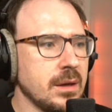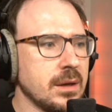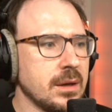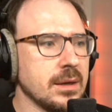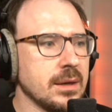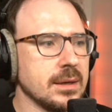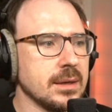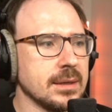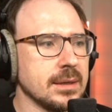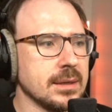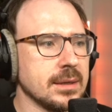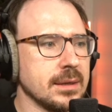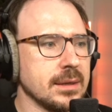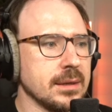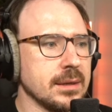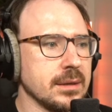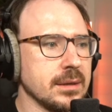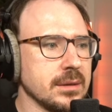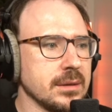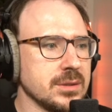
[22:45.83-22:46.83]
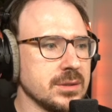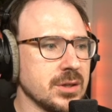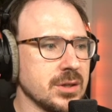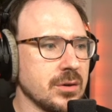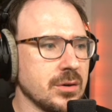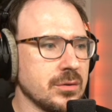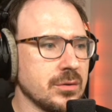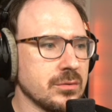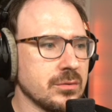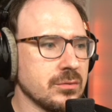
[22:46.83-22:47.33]

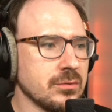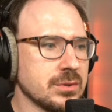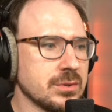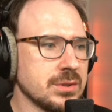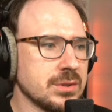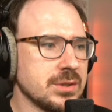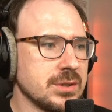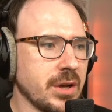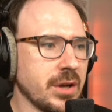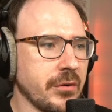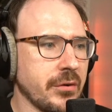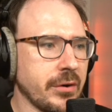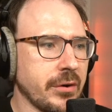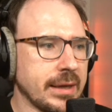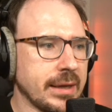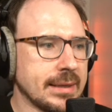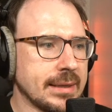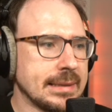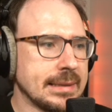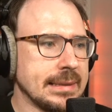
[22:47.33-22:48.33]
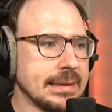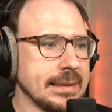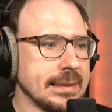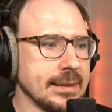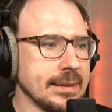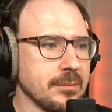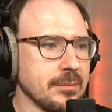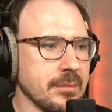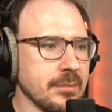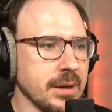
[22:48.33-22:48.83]
Don't directly
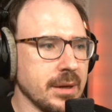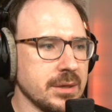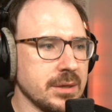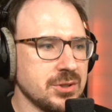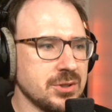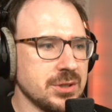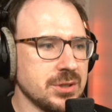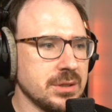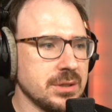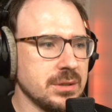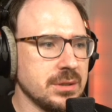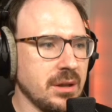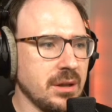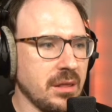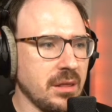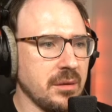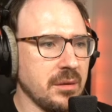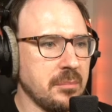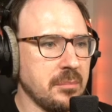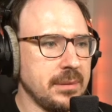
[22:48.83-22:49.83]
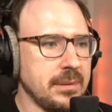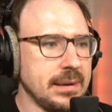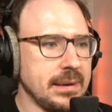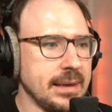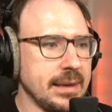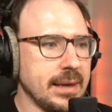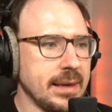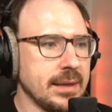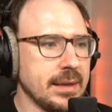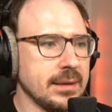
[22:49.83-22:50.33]
mention the
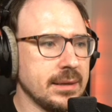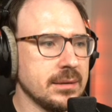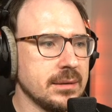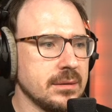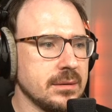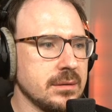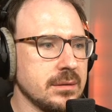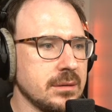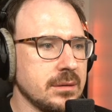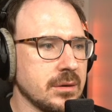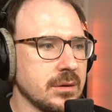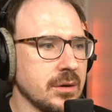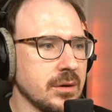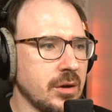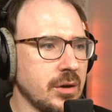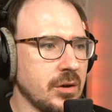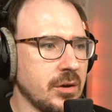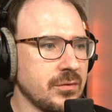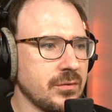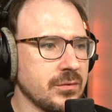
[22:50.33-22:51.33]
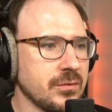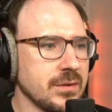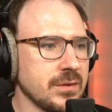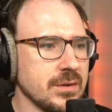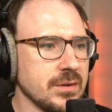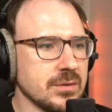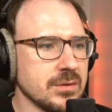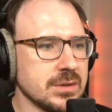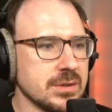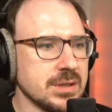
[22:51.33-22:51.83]
plan of
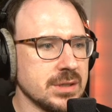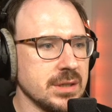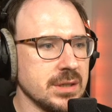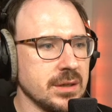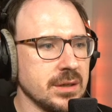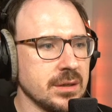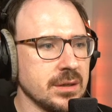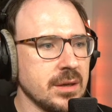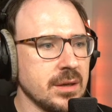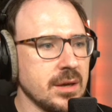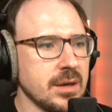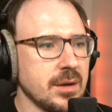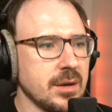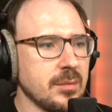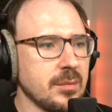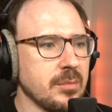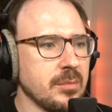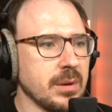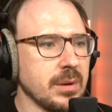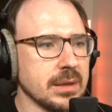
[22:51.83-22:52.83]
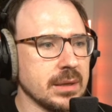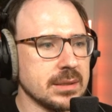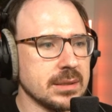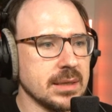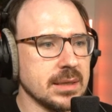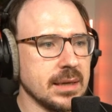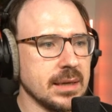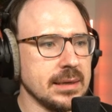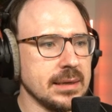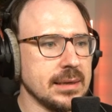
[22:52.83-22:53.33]
DOT, but
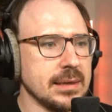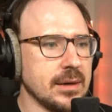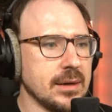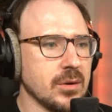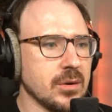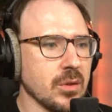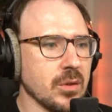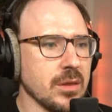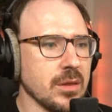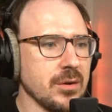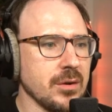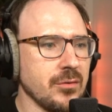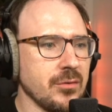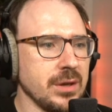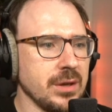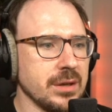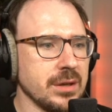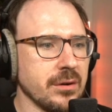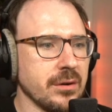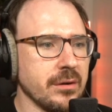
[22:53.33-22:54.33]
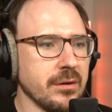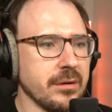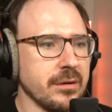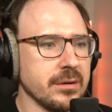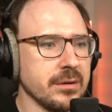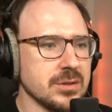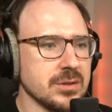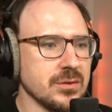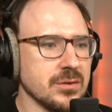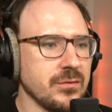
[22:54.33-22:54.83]
allow the reader
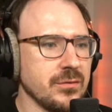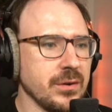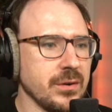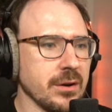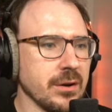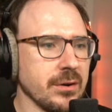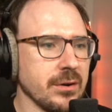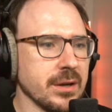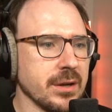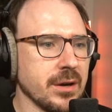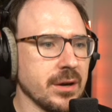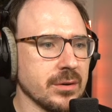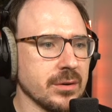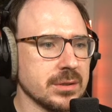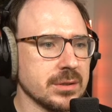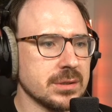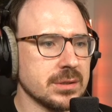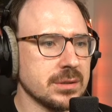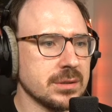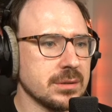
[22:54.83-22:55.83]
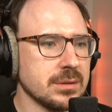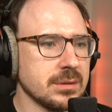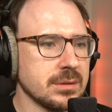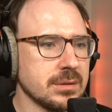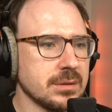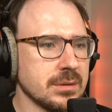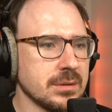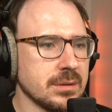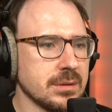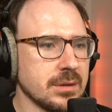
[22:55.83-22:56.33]
to figure it out
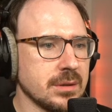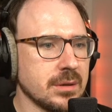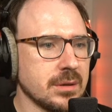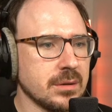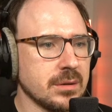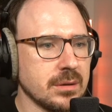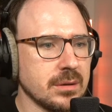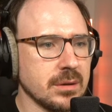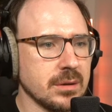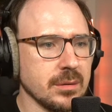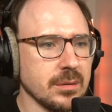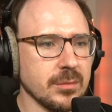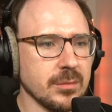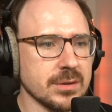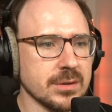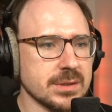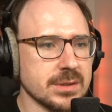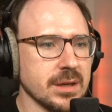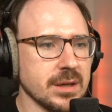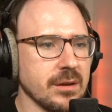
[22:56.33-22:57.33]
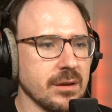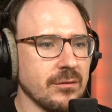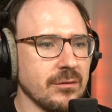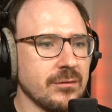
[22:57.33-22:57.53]
herself.